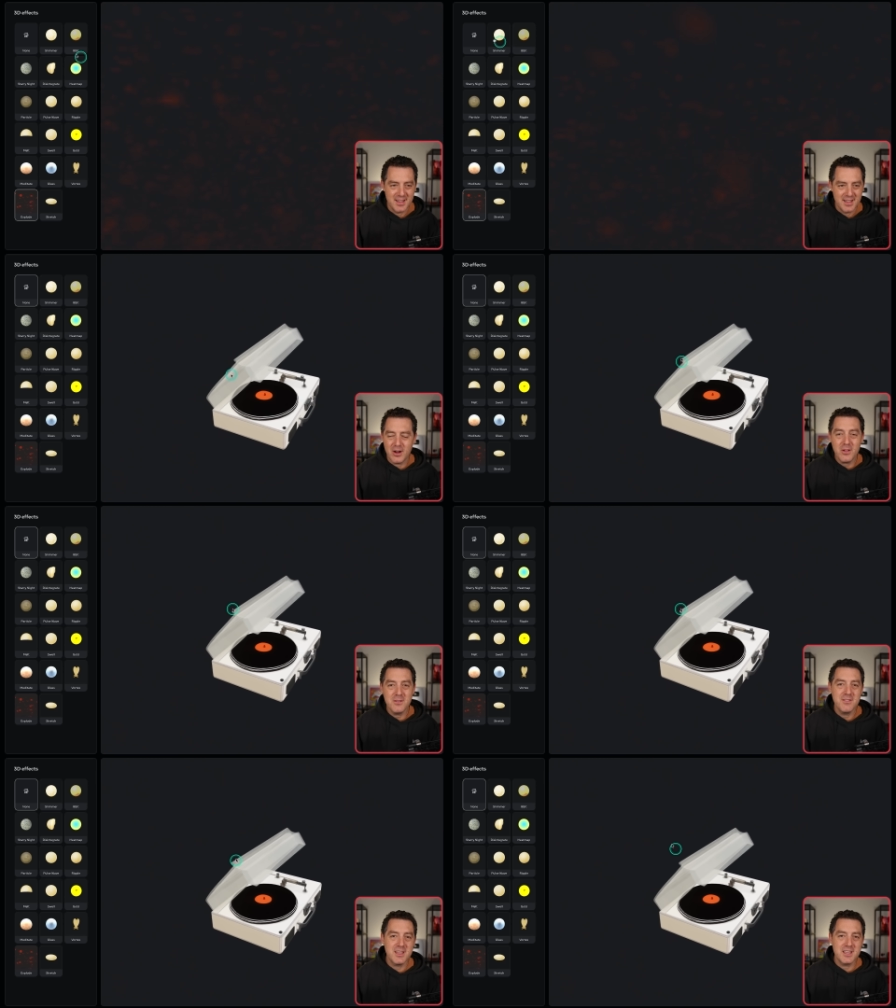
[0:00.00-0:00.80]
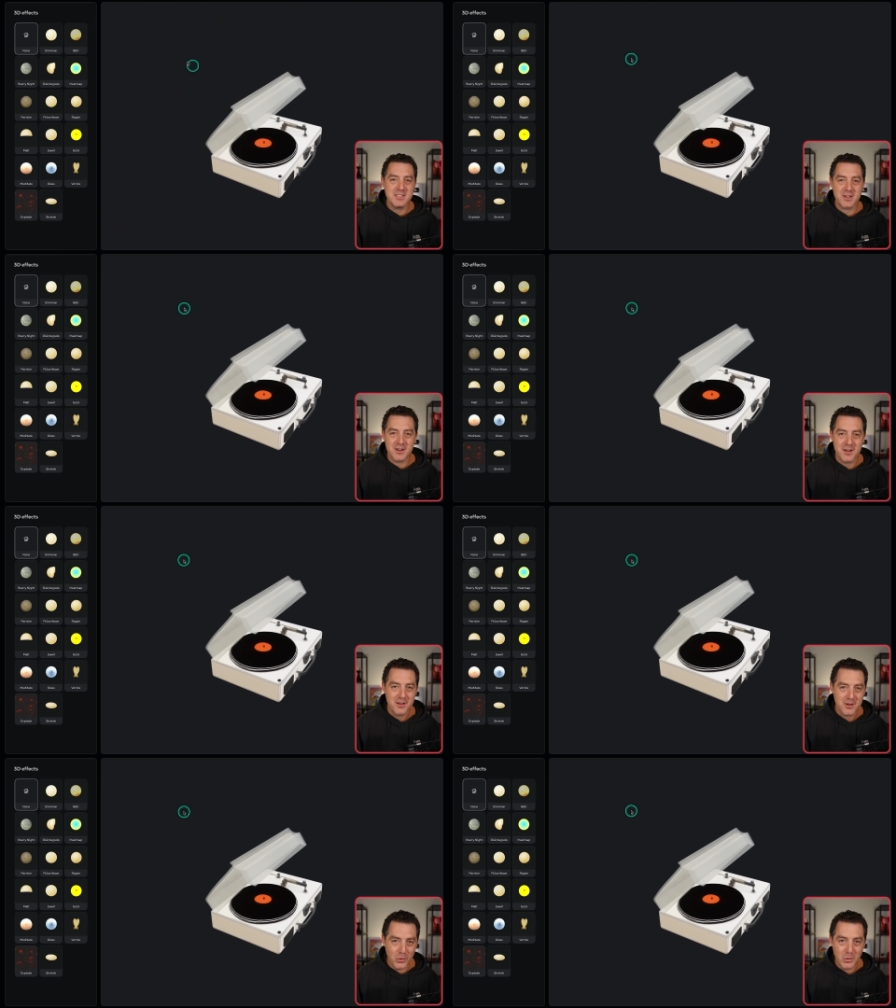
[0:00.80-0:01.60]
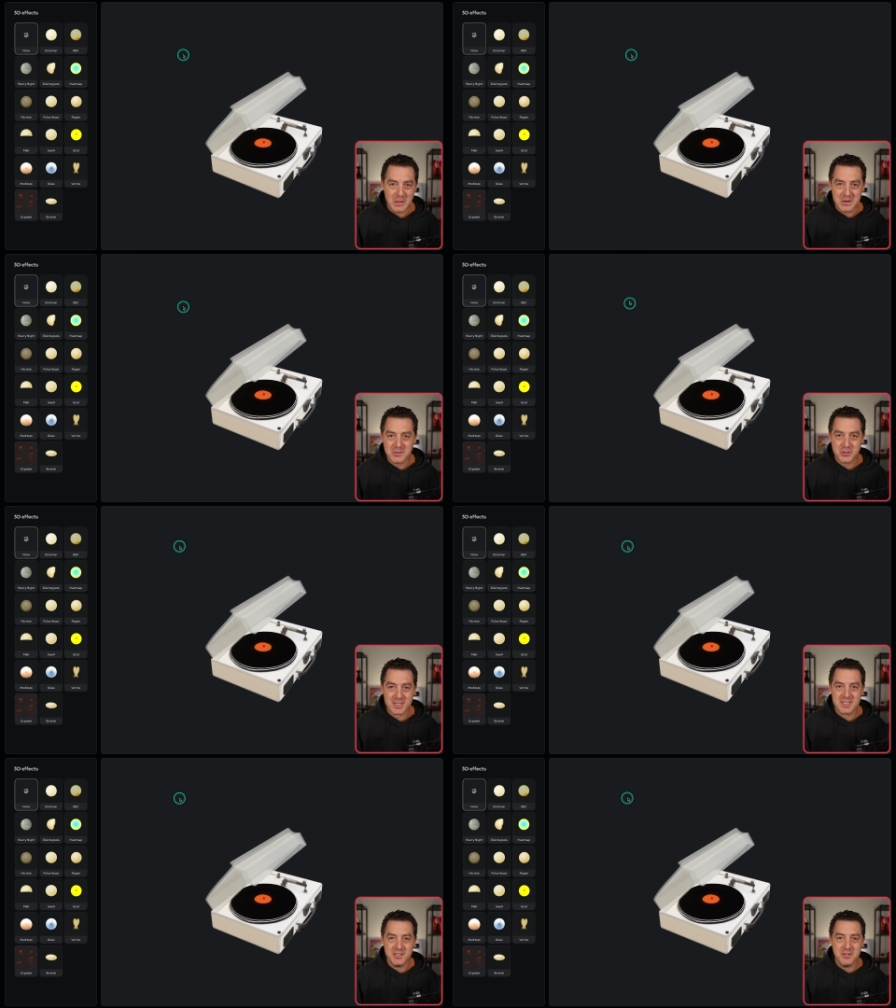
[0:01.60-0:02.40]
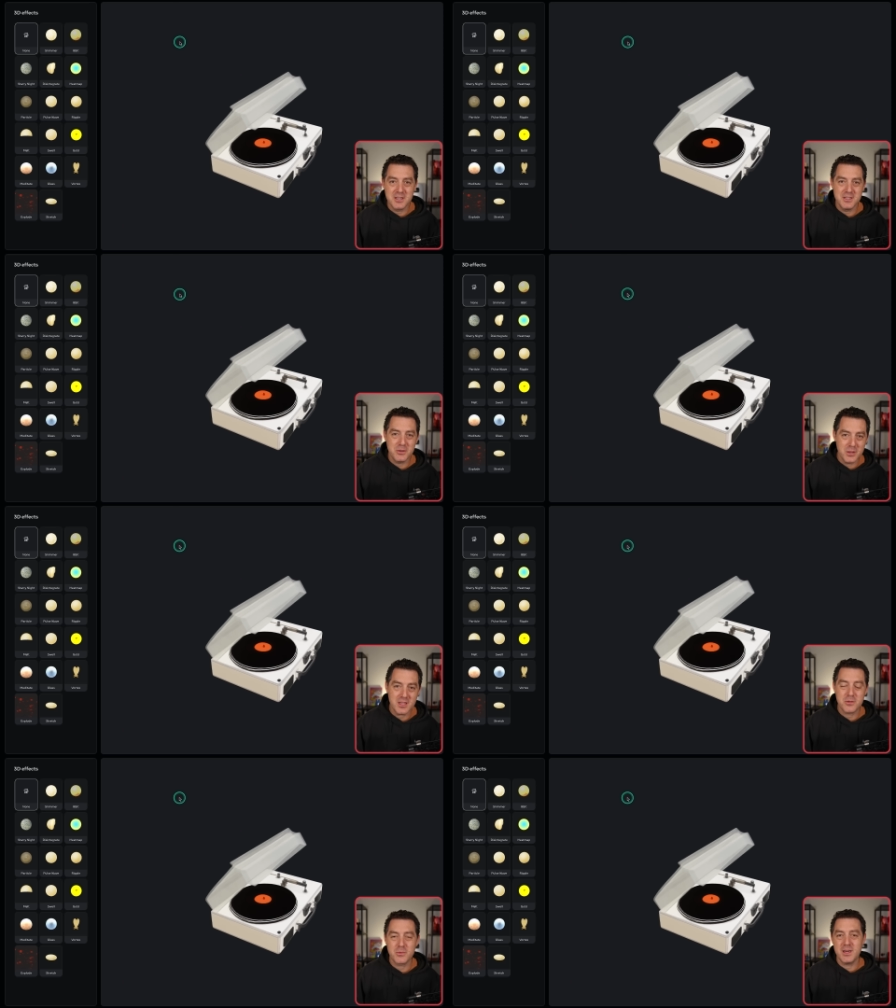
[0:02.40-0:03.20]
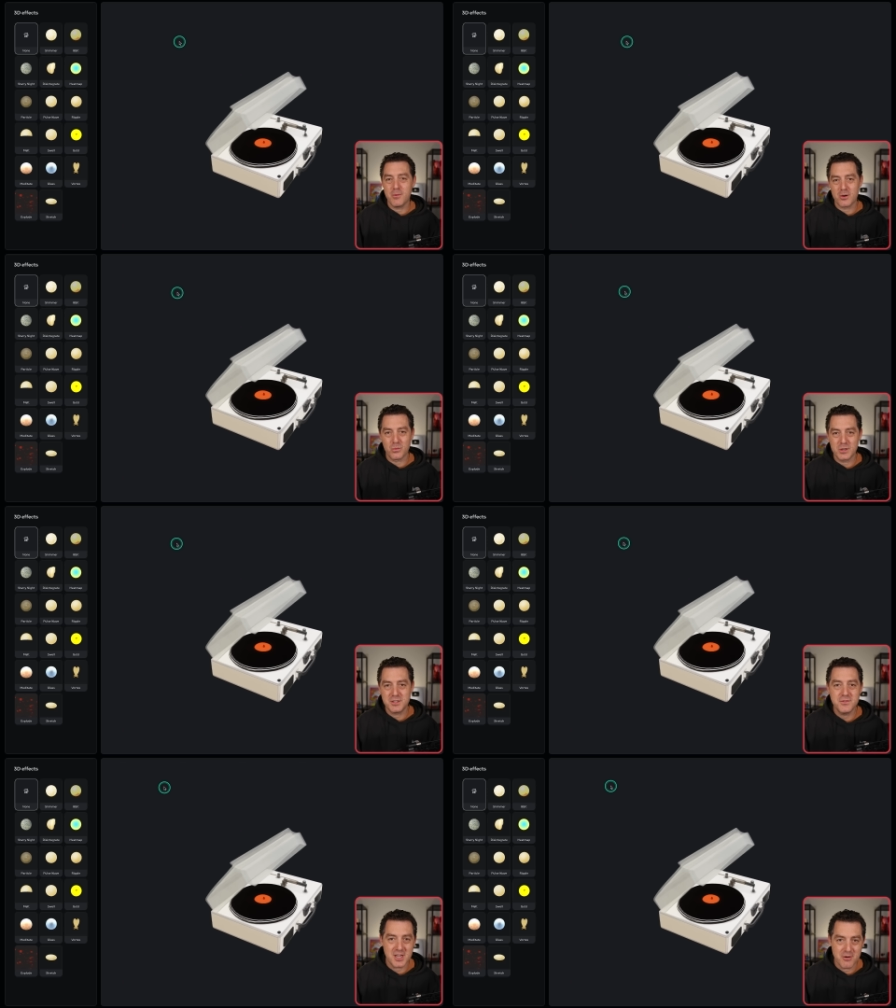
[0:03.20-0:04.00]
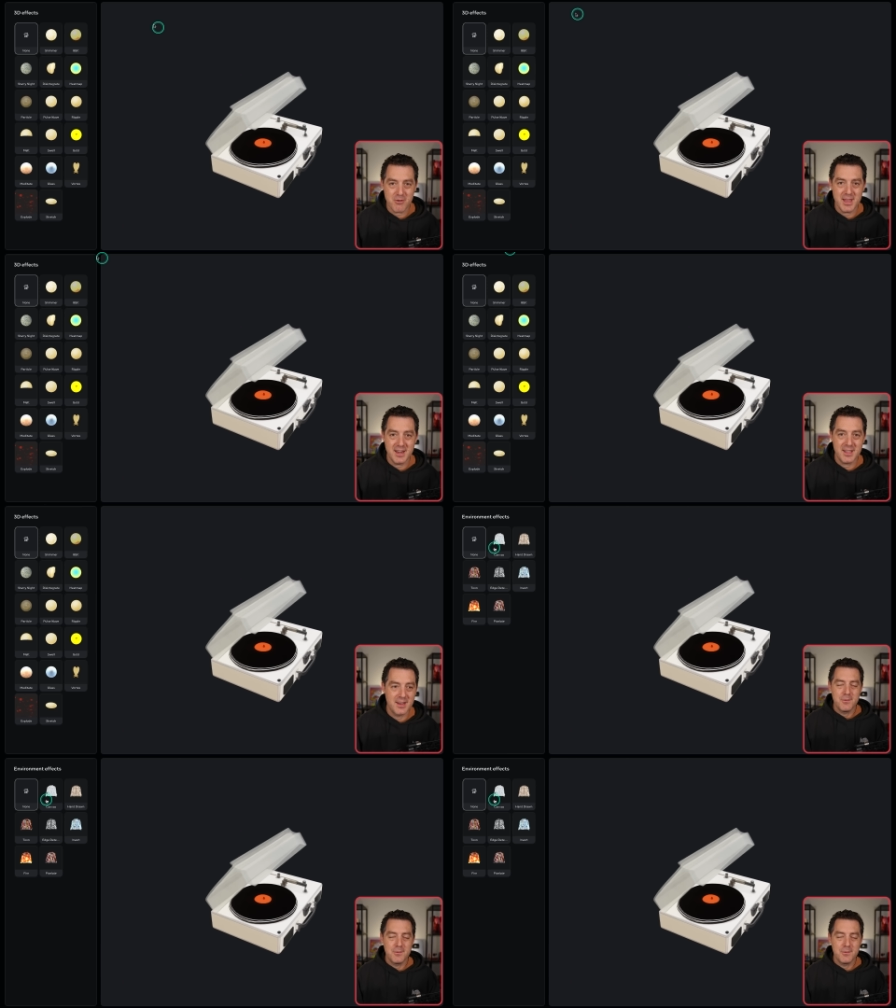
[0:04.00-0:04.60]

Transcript: All of these are cool little tricks that you can do with 3D model once you've generated it.